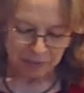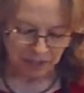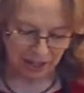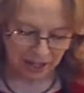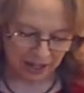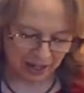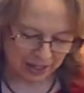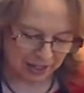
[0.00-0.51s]

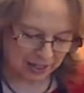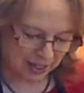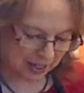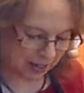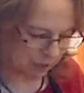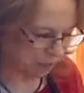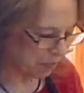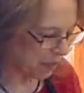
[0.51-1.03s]
And
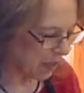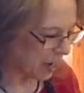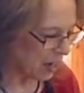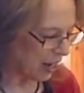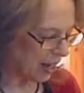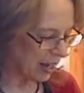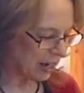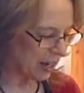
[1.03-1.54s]

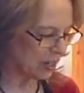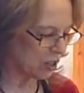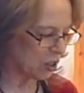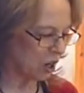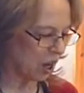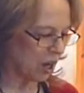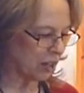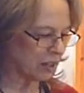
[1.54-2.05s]
I
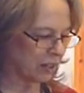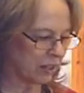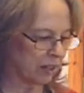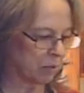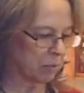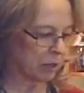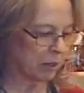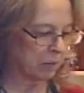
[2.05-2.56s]
talked a
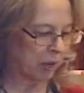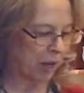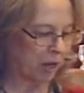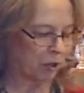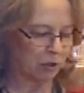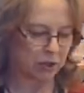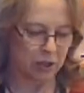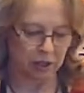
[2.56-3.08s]
little bit
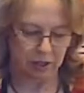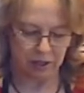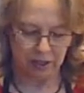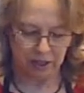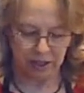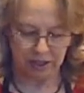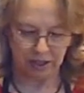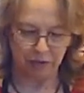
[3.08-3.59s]
about
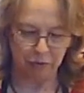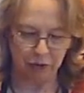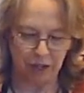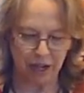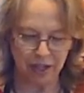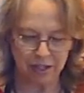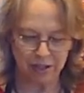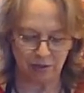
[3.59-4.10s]
the different
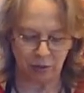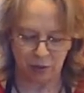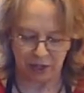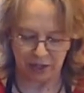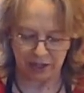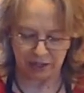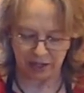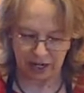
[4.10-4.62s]
kinds of
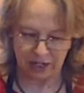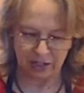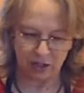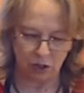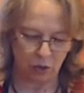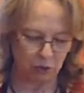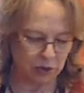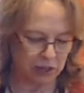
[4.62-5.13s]
grains that I had
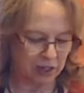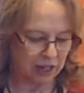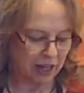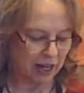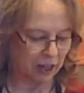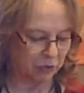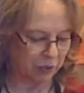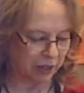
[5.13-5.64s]
soaked and
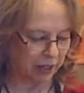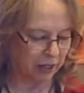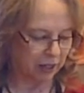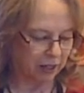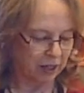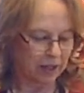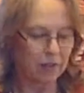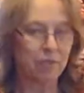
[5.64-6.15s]
dehydrated.
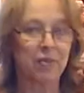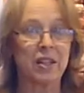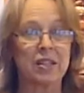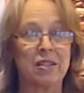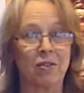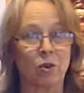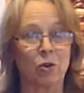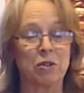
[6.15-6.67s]

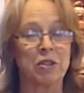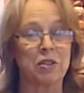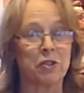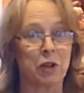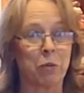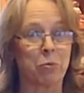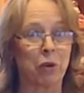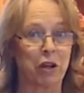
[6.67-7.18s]
This, of course, is
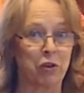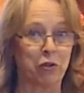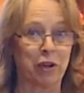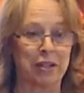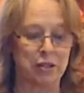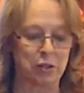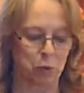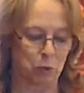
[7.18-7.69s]
our bread
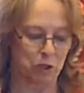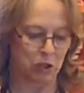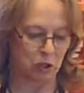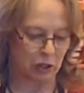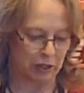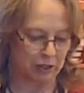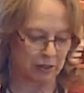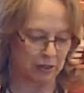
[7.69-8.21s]
grains that we
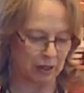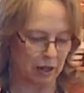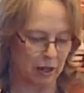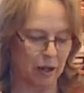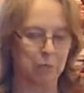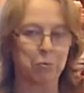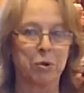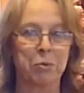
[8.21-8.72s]
just
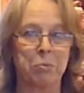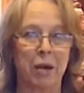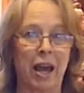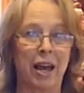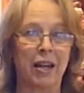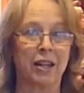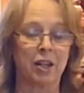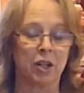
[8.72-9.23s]
put
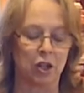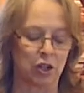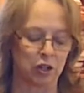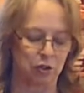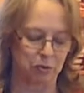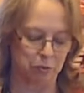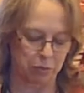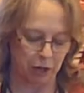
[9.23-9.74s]
back in our
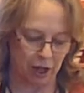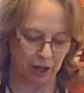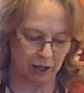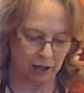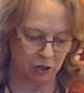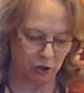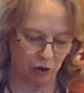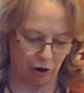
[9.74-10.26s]

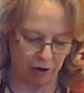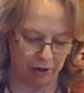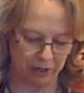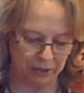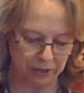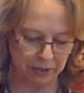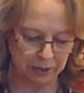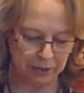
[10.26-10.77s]
jar
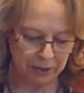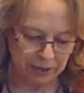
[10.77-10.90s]
here.